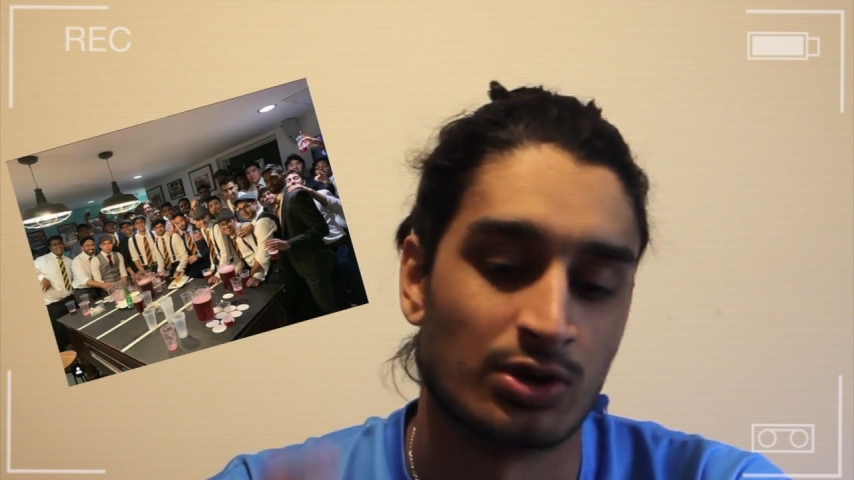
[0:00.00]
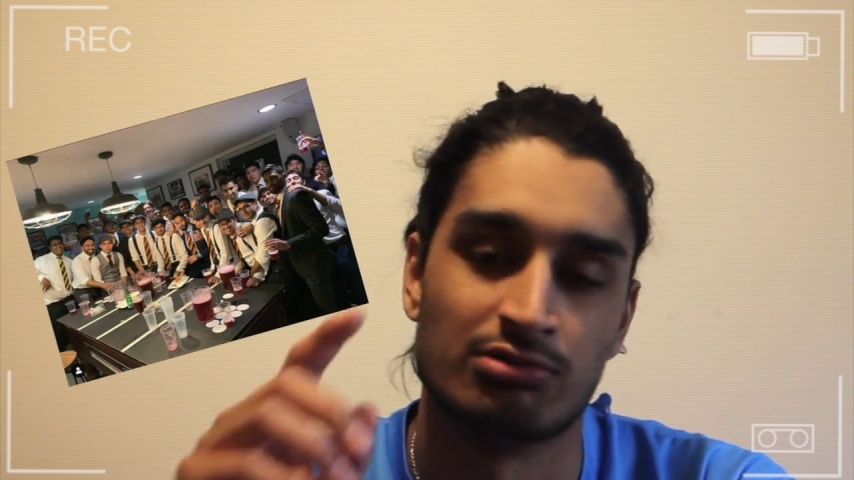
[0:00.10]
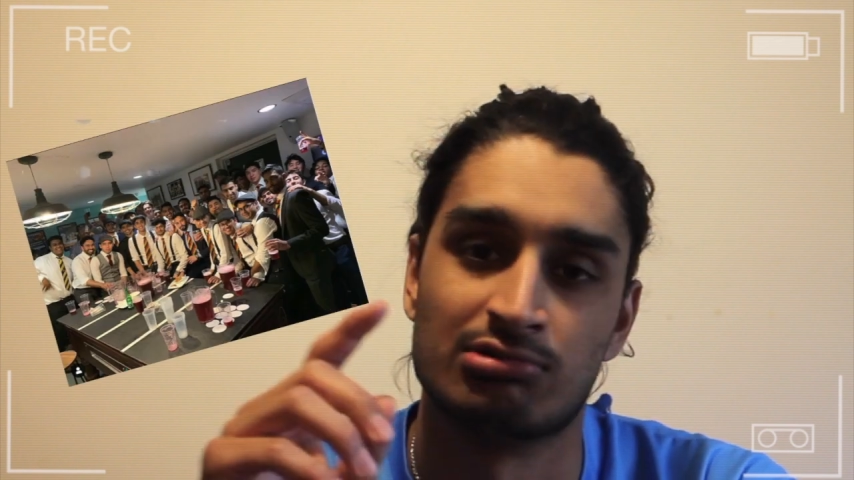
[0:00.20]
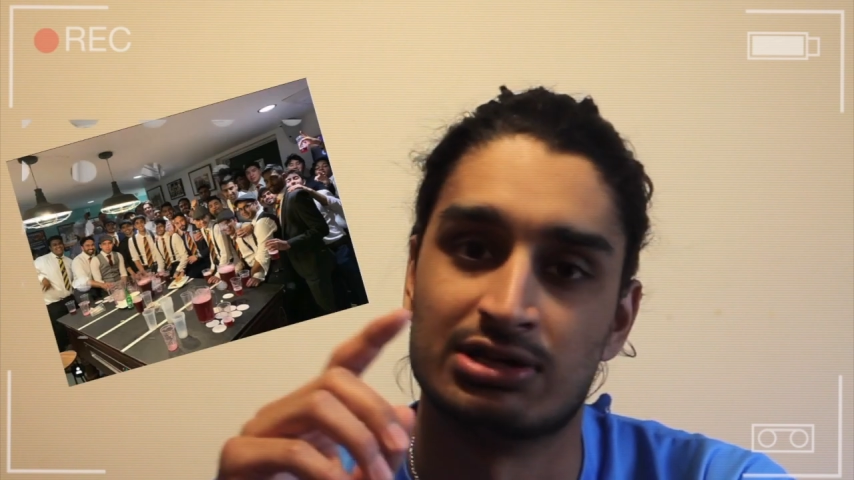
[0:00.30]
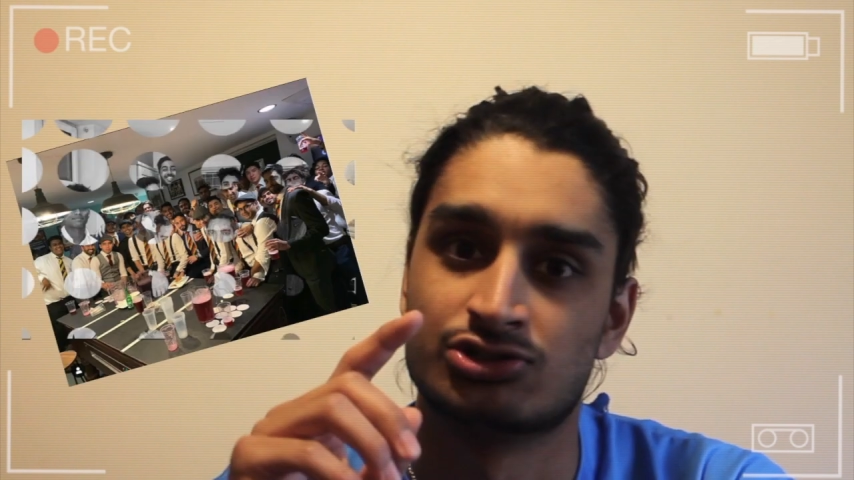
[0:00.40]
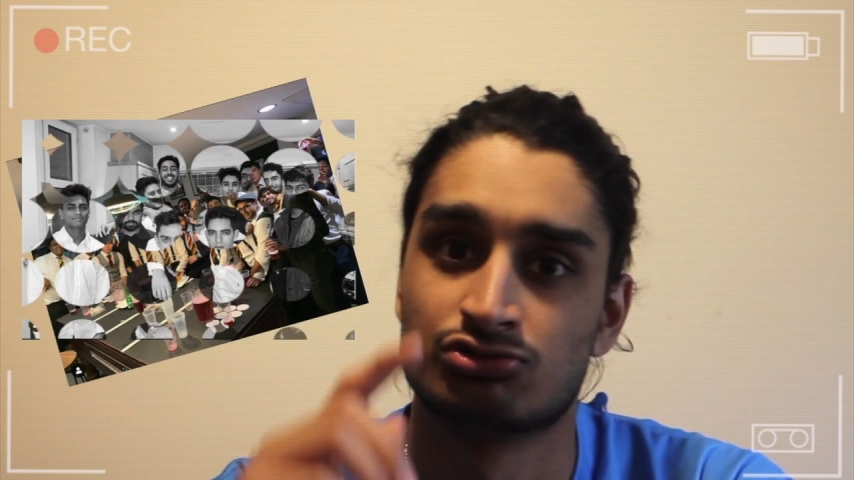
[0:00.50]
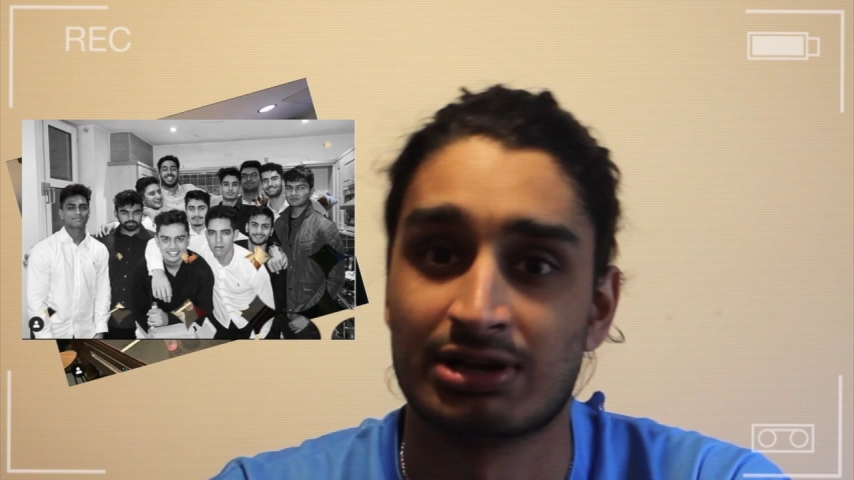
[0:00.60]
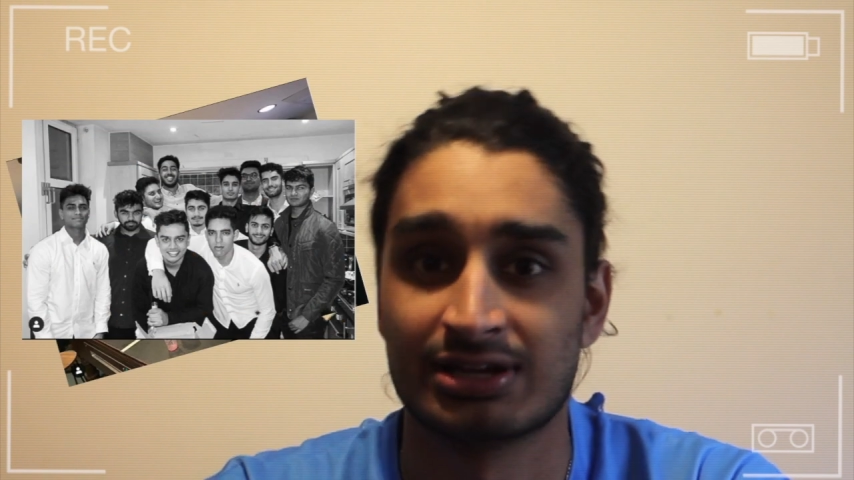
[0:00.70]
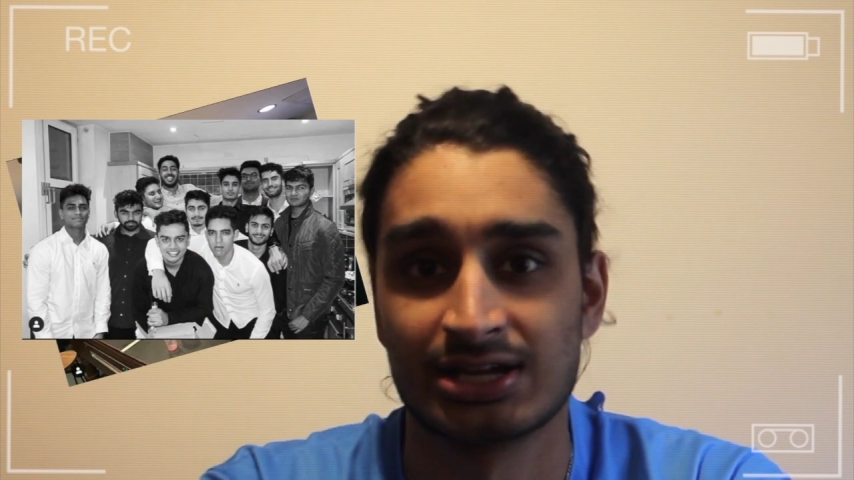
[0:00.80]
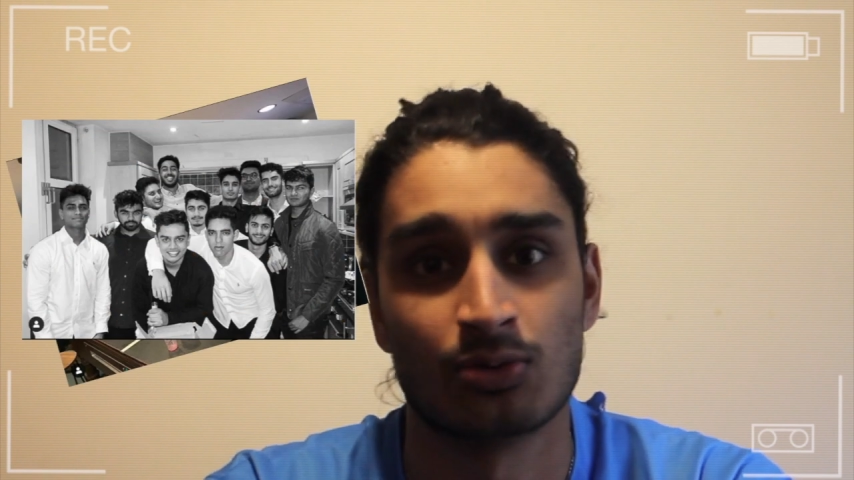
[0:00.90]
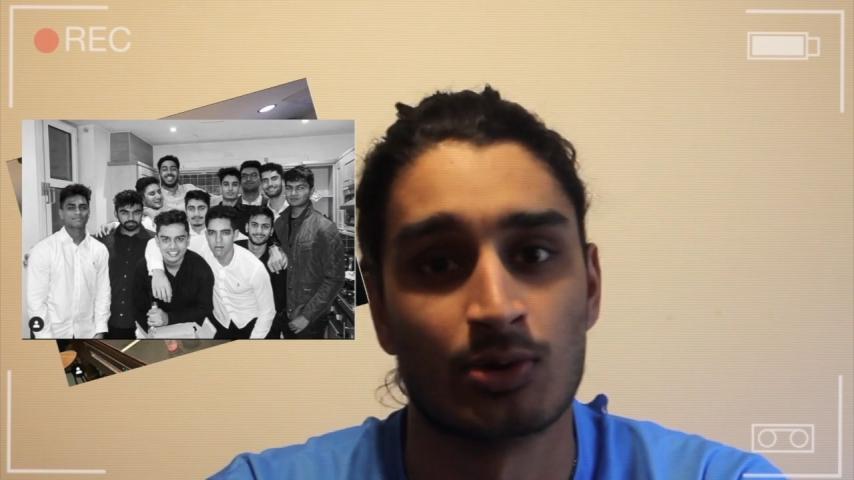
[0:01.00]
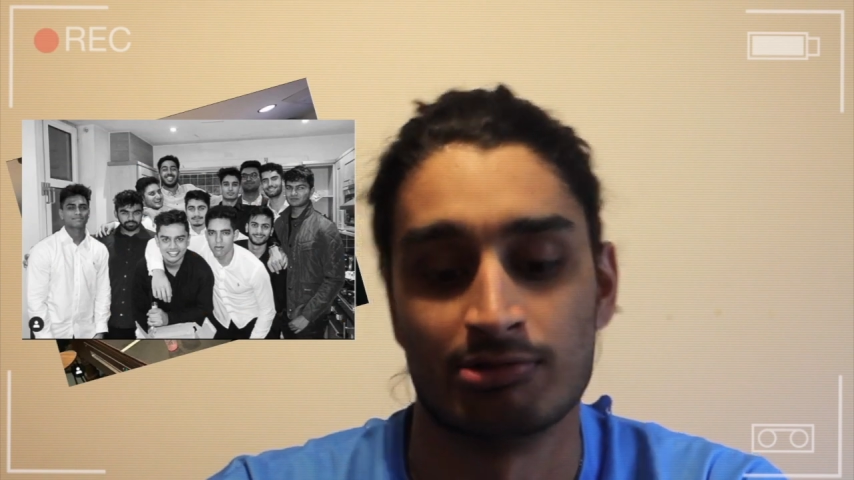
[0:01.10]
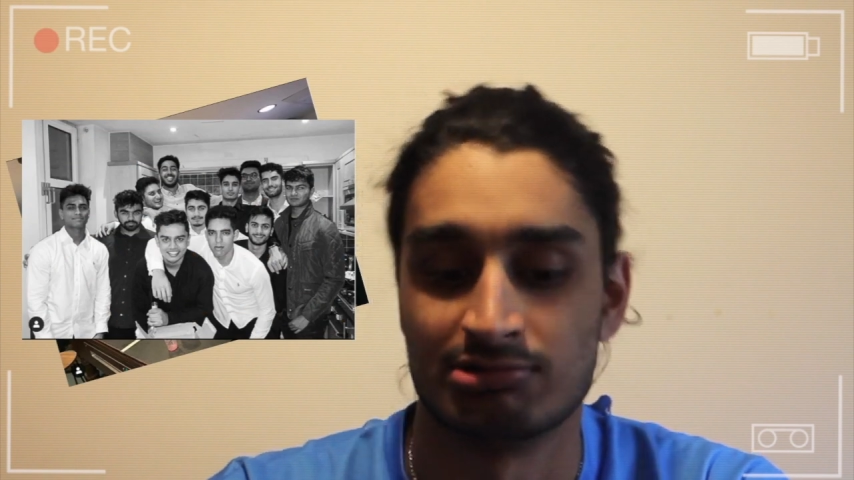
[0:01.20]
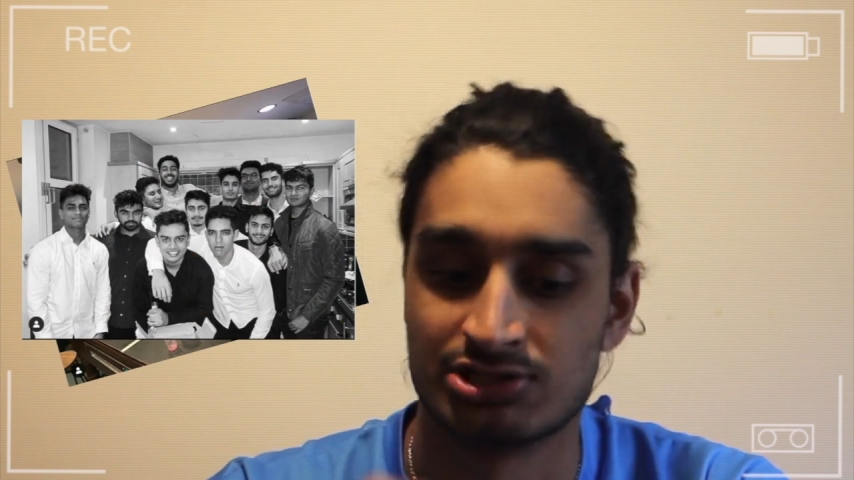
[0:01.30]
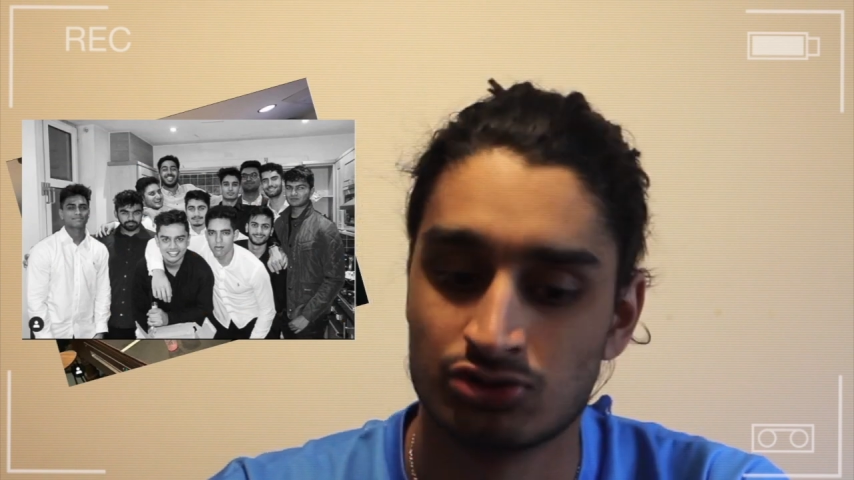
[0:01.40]
whether it's drinking,
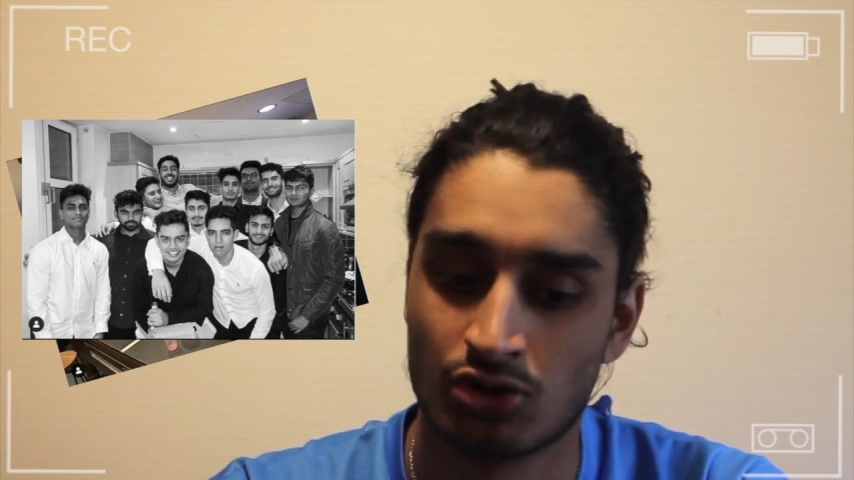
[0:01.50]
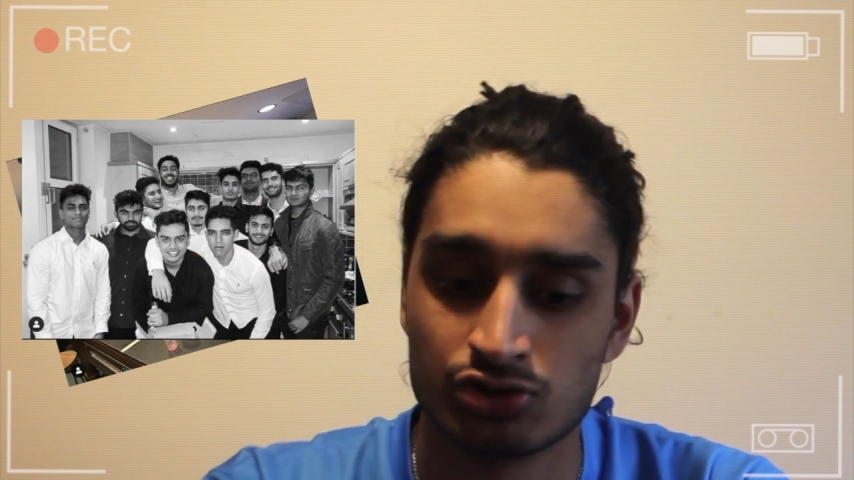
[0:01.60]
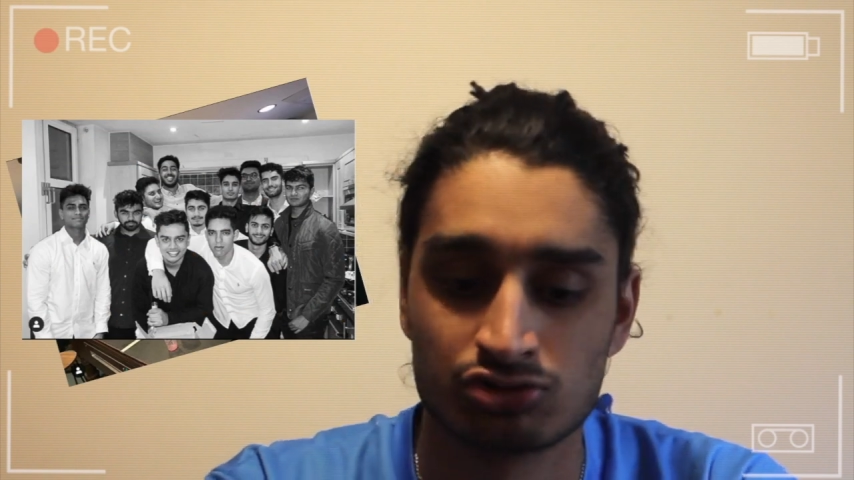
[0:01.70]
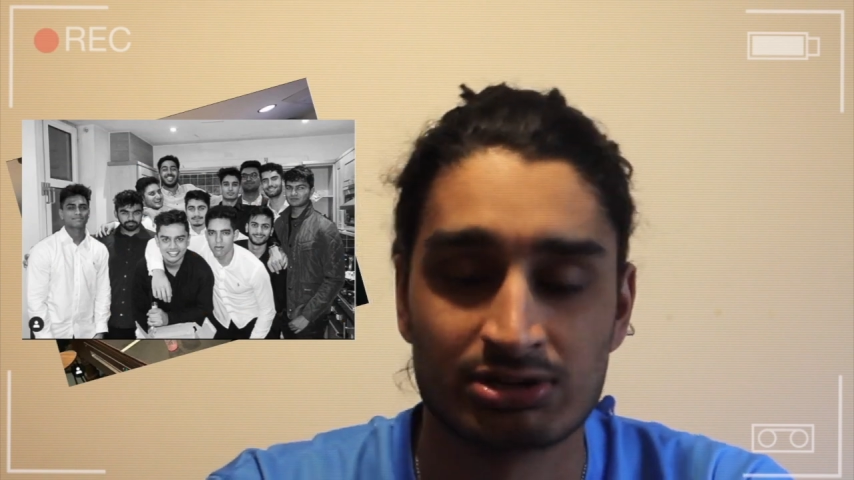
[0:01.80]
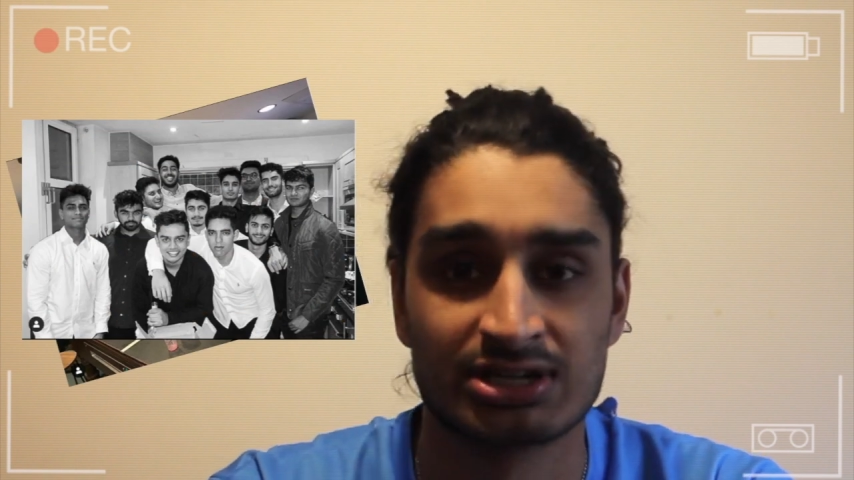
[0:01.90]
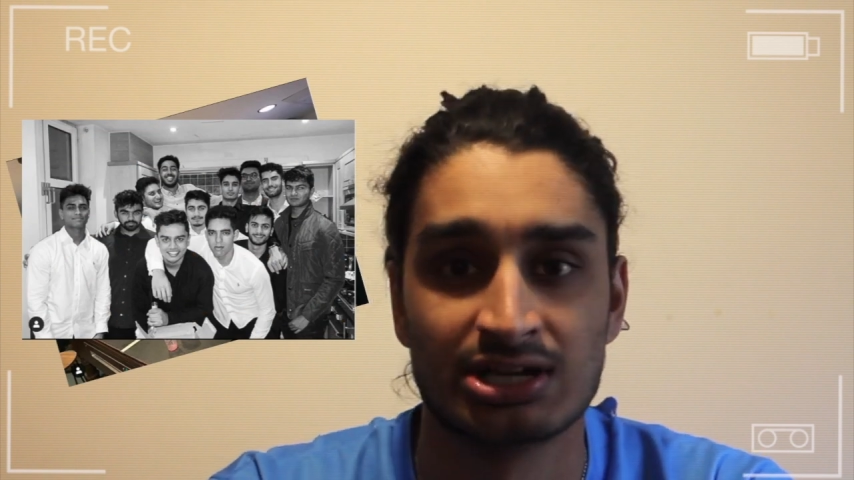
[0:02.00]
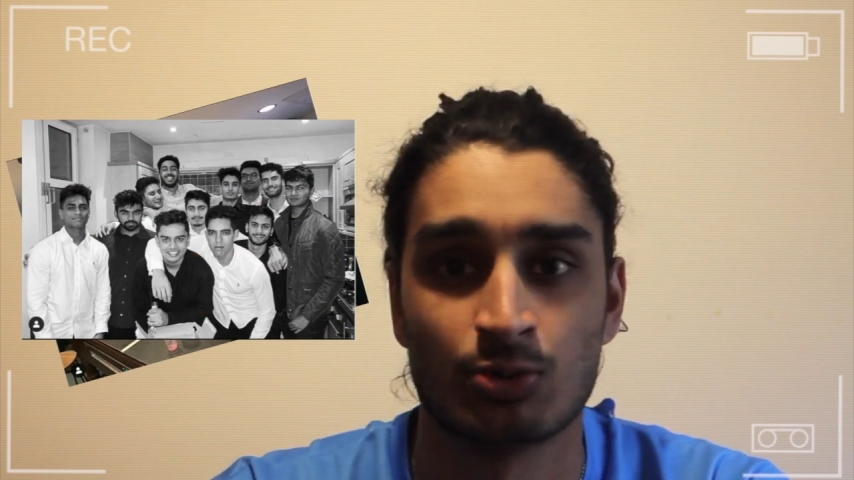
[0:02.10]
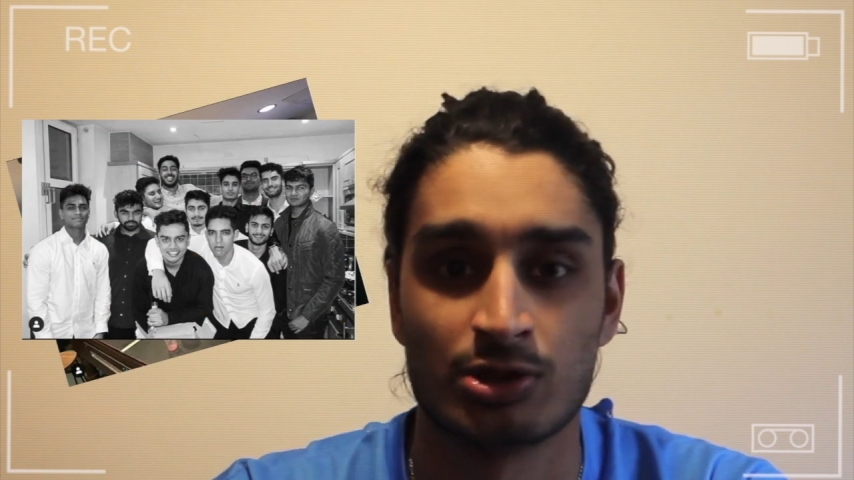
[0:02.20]
whether it's non-drinking,